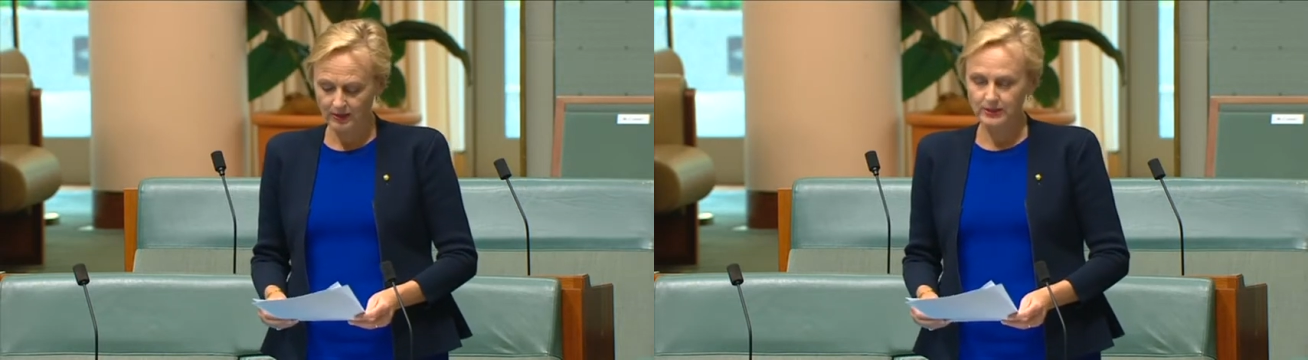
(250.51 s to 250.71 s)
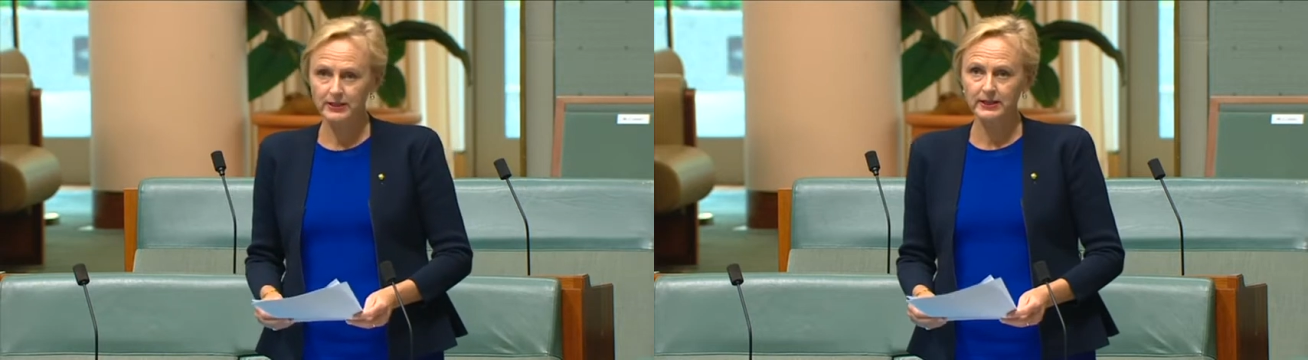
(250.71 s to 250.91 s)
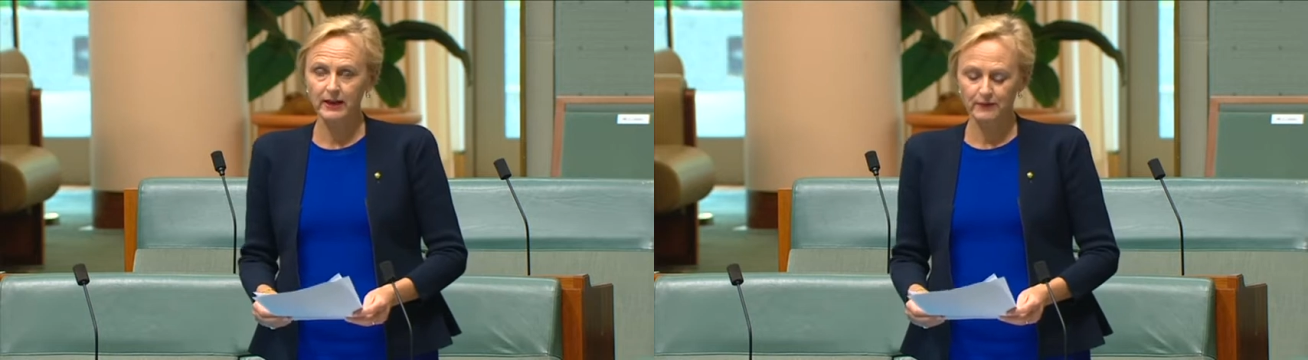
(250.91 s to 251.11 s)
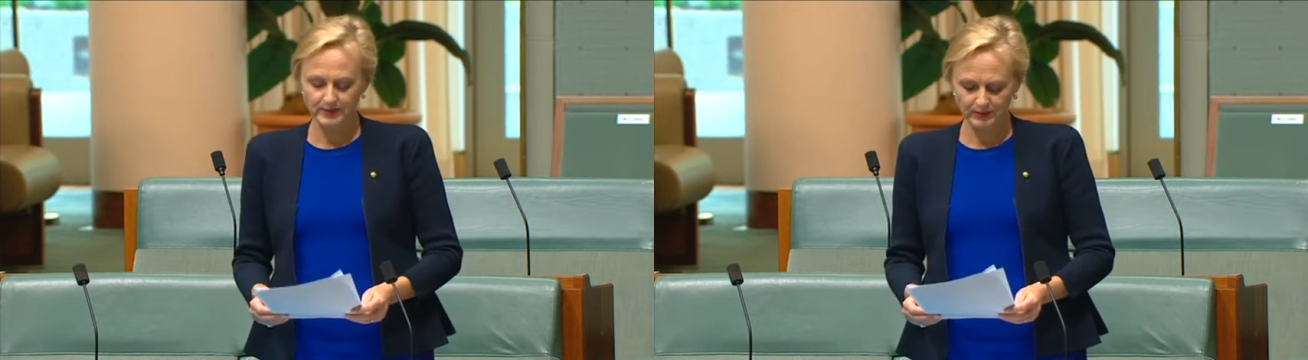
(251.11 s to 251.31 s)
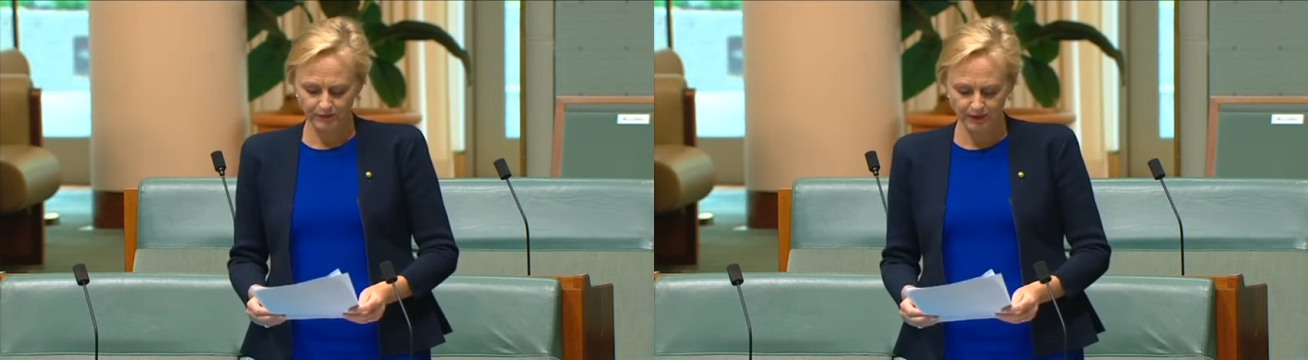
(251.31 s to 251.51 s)
to the
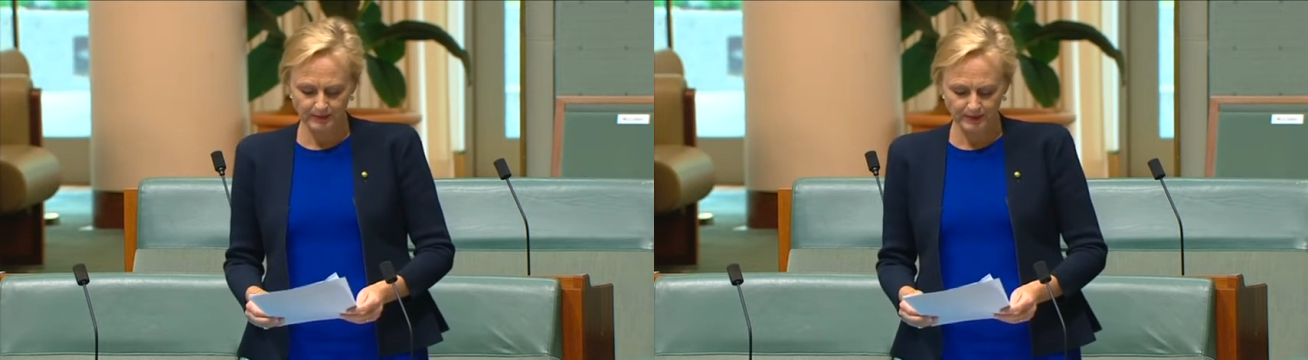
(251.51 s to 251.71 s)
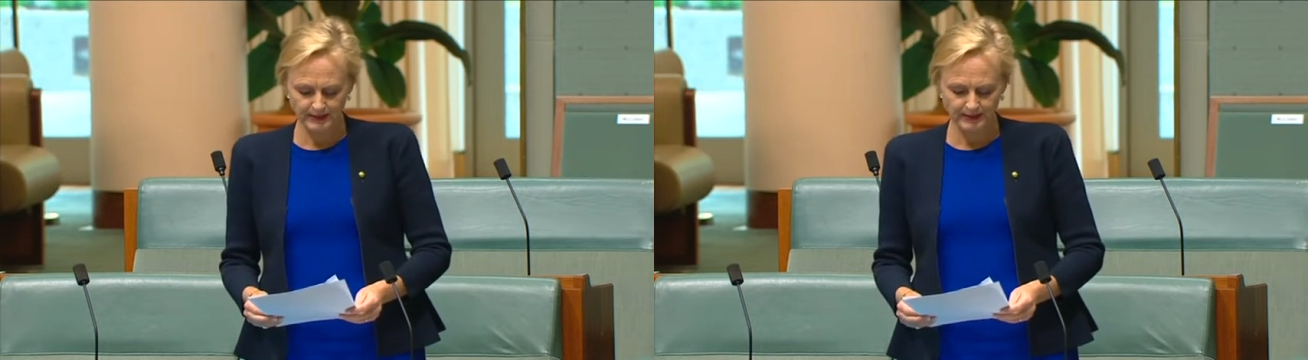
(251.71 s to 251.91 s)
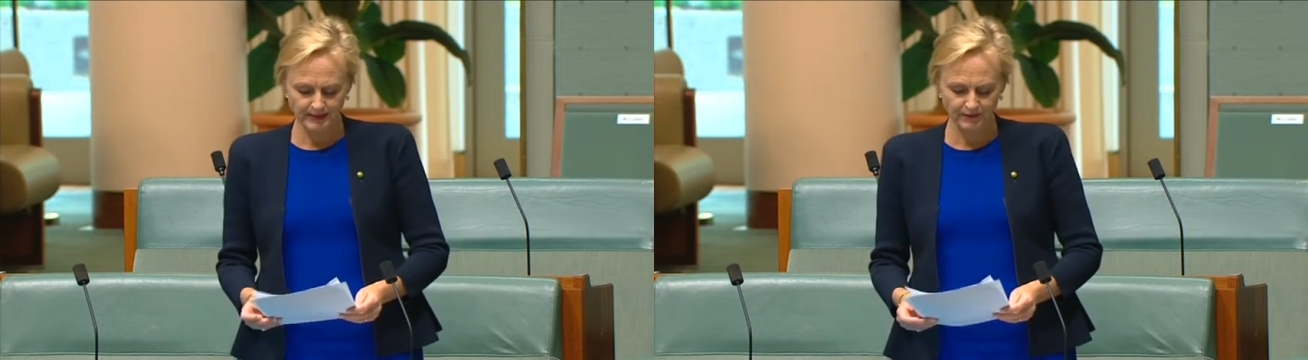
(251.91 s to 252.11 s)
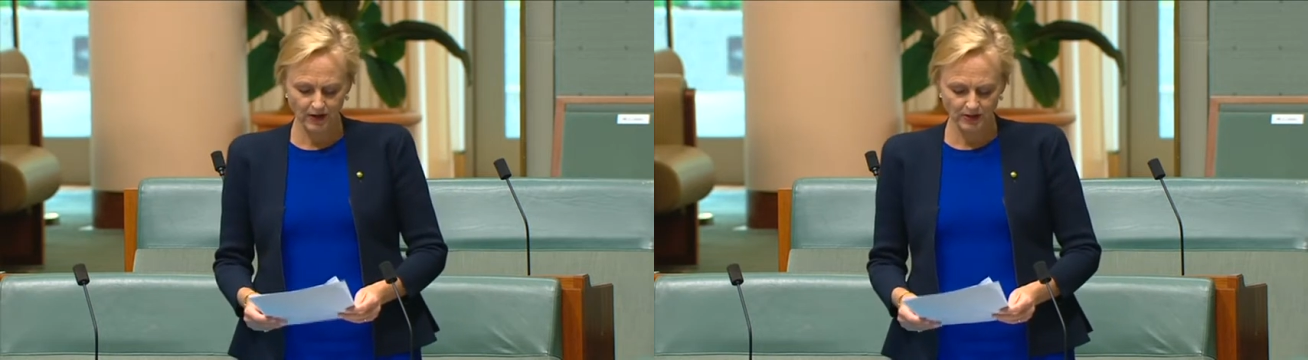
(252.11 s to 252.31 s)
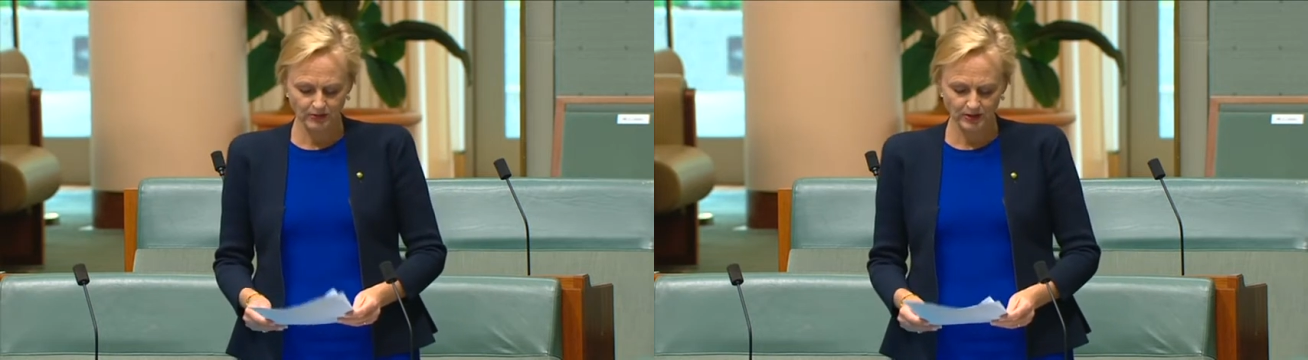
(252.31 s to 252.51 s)
government's free business
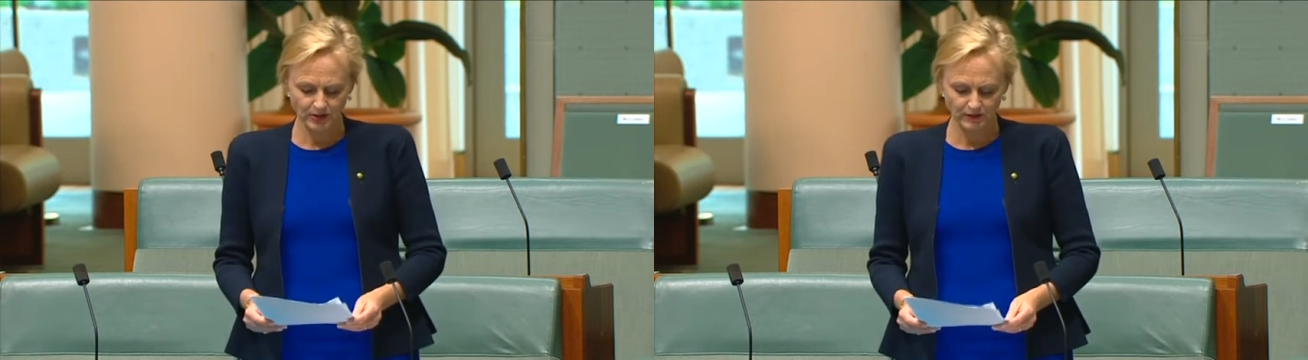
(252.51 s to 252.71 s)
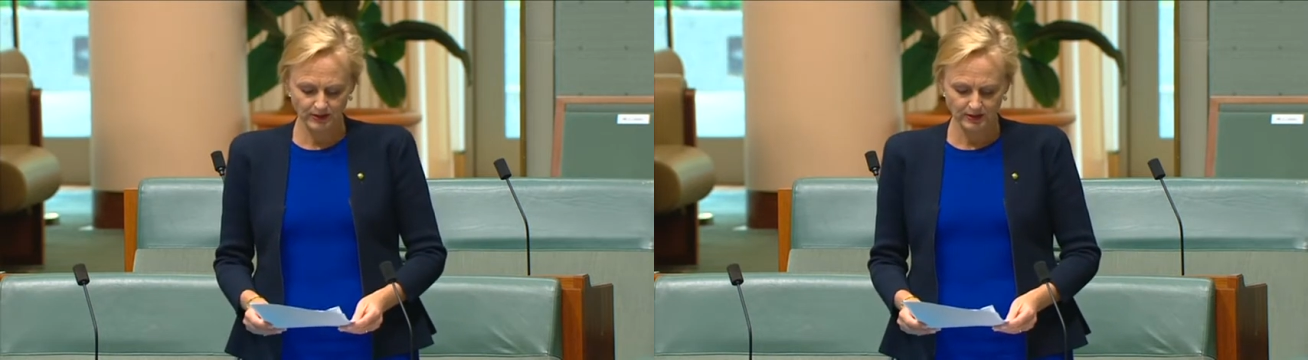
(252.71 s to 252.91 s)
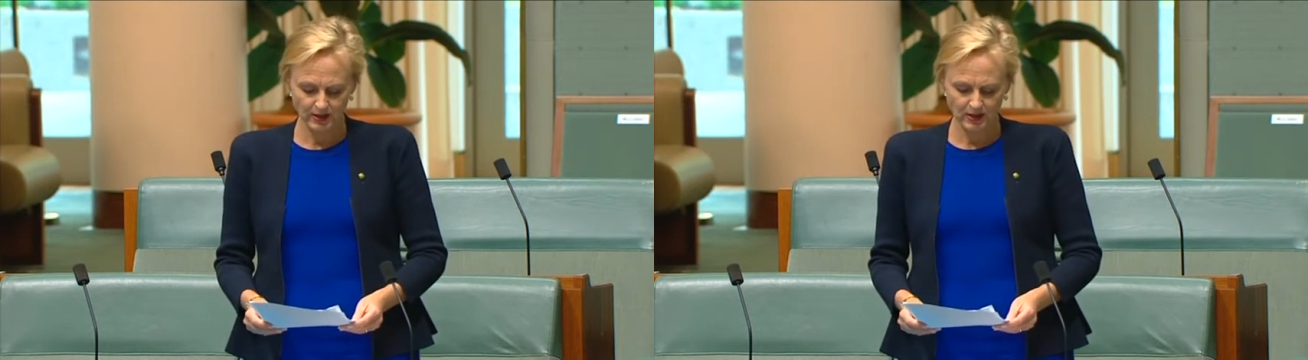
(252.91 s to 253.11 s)
advisory service